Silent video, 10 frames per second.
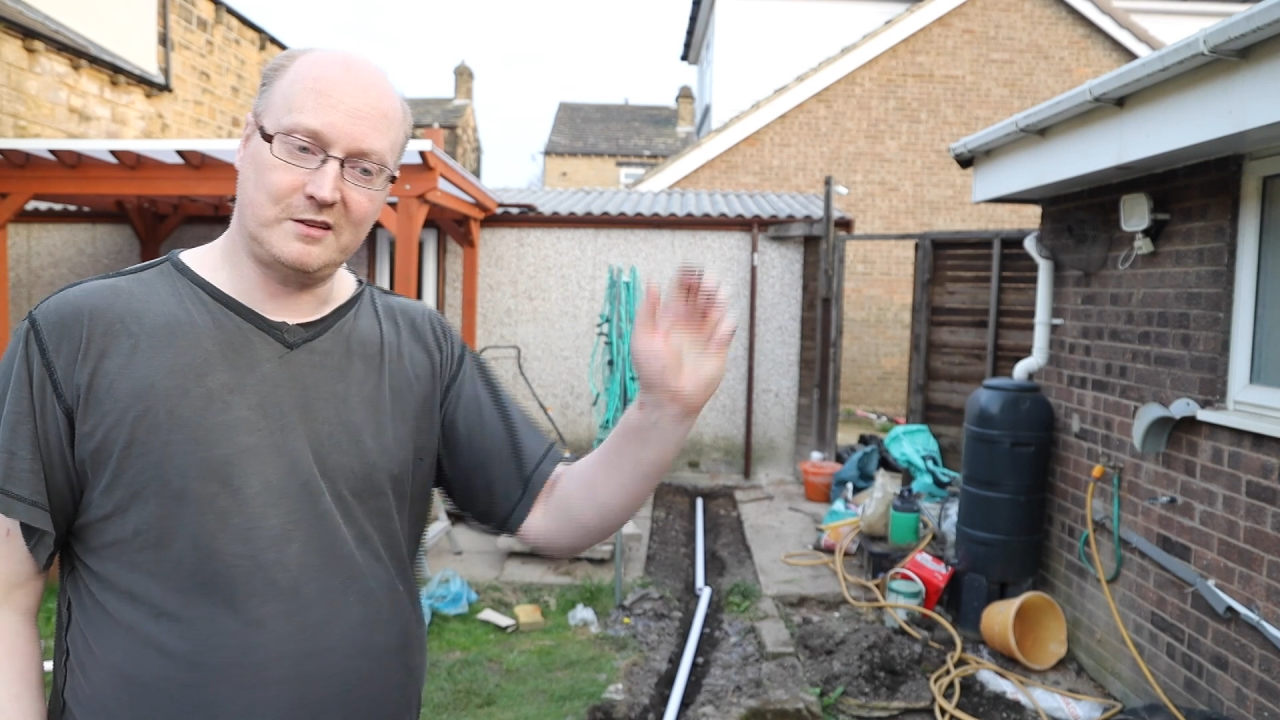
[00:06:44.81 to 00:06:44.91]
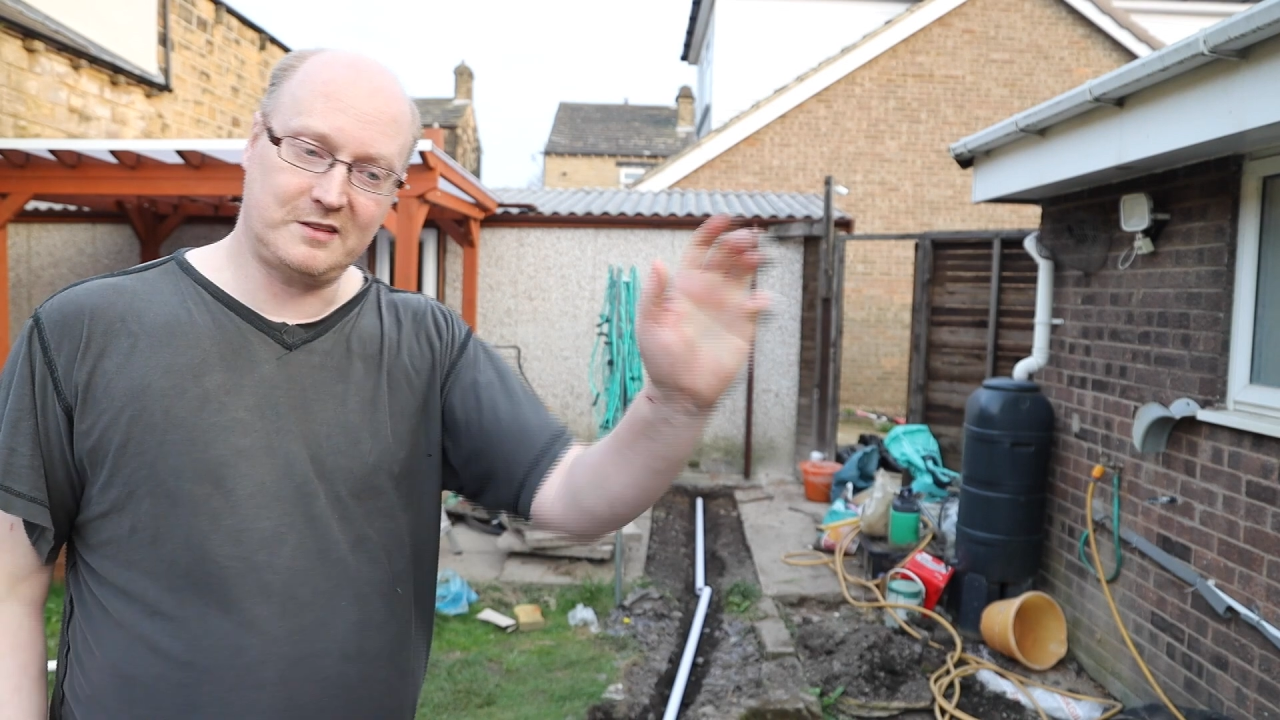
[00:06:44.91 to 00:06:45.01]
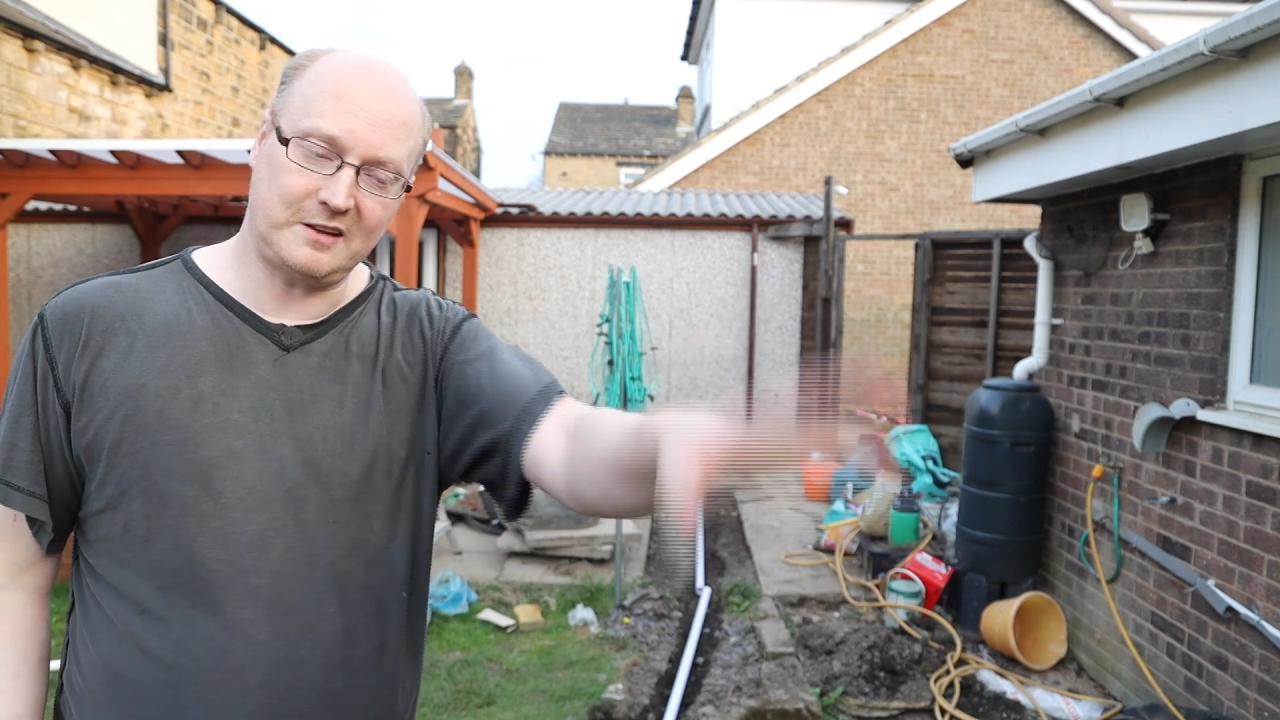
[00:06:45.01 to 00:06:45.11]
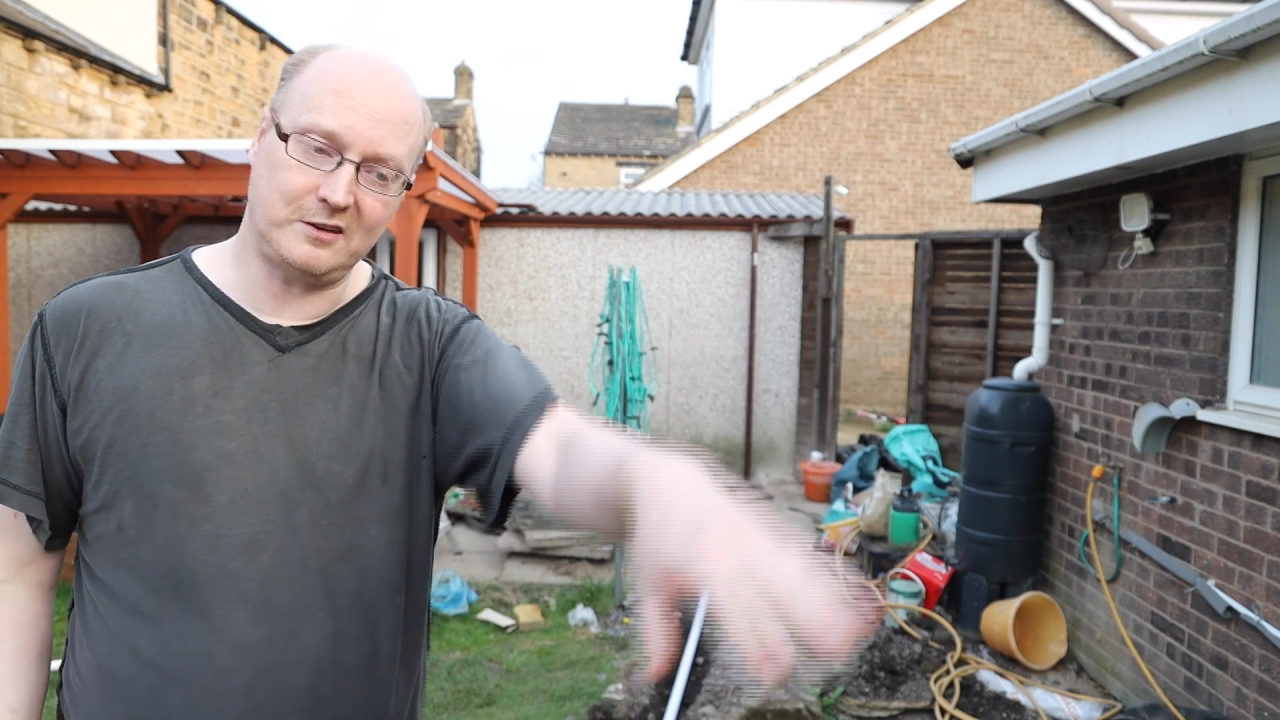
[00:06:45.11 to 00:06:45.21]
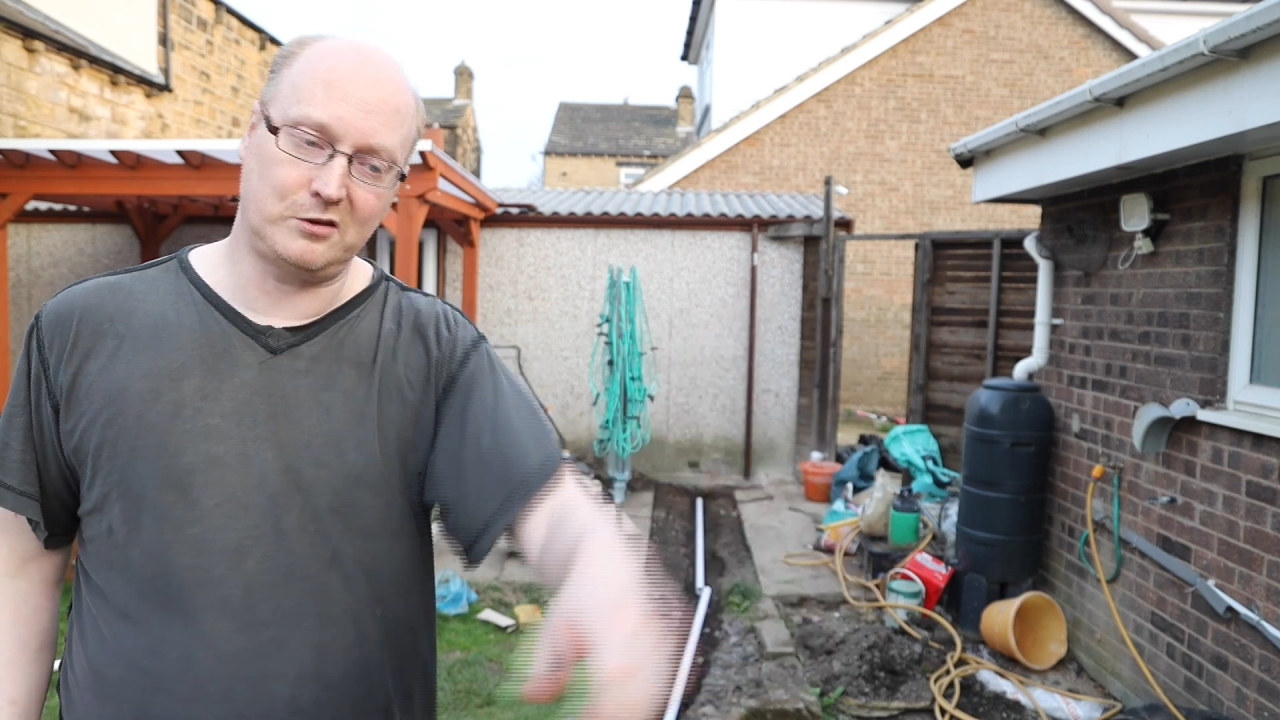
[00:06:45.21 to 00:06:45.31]

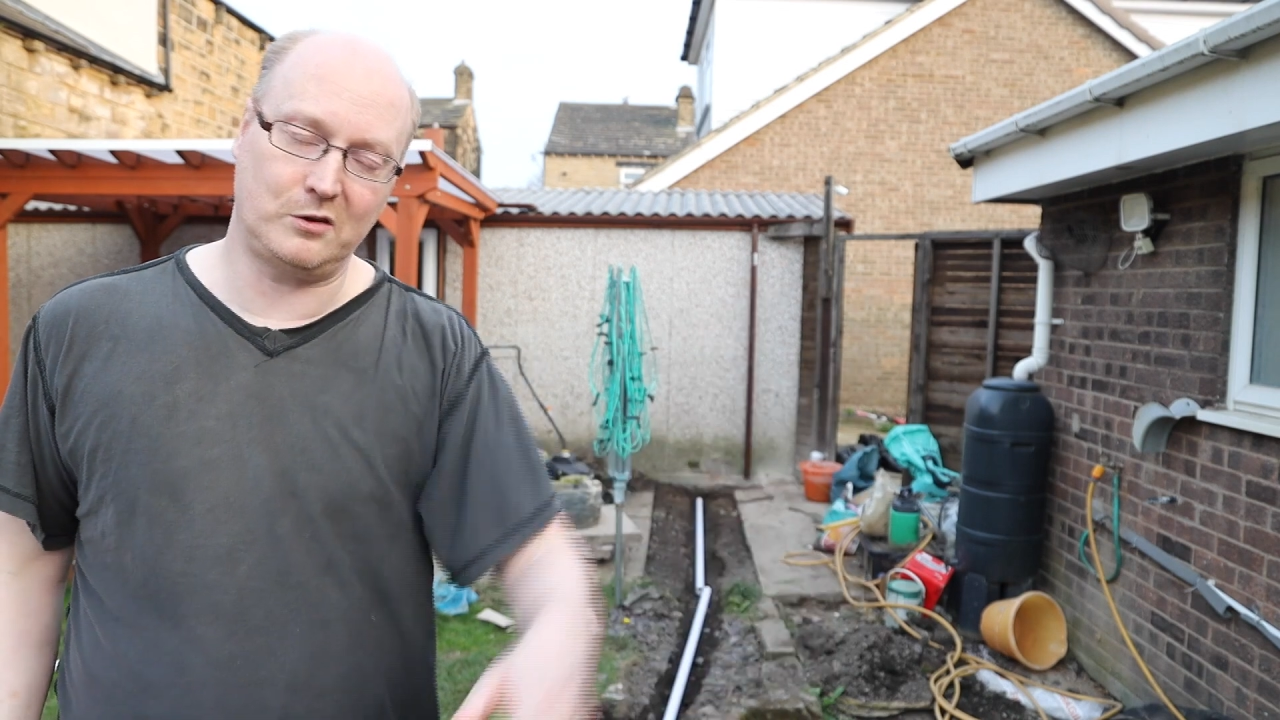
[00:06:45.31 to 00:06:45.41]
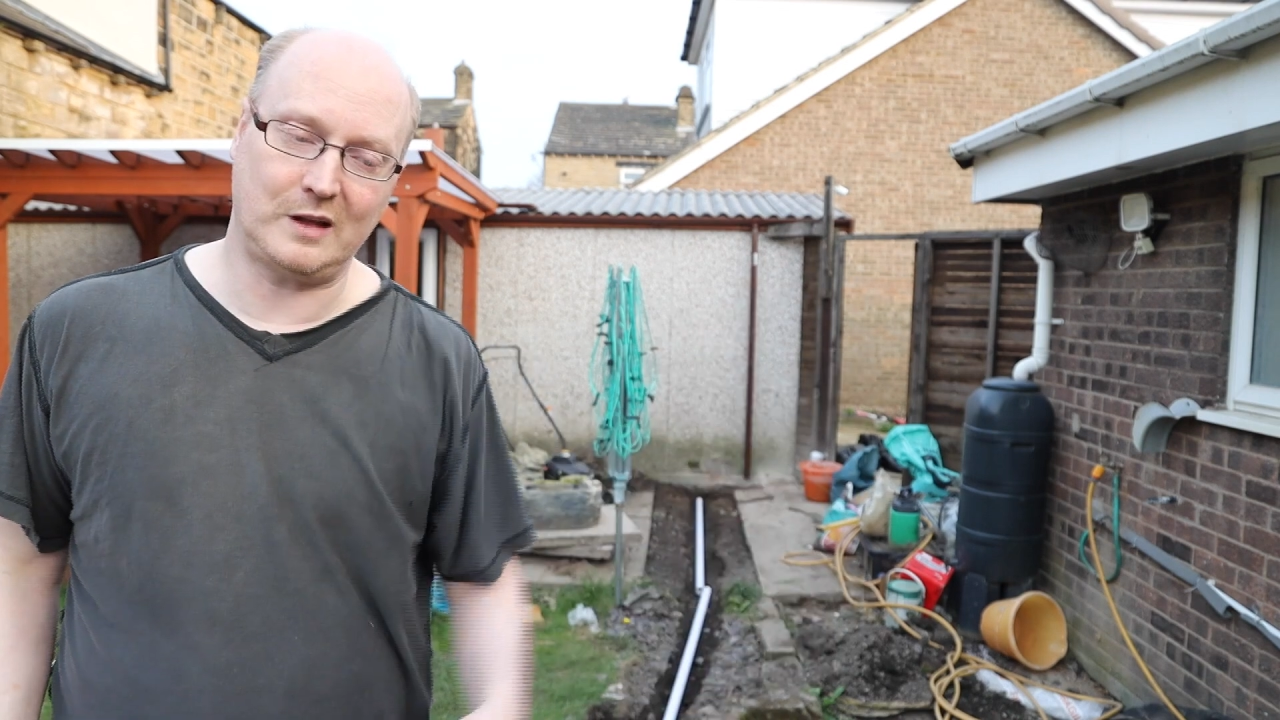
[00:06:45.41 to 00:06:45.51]
send it to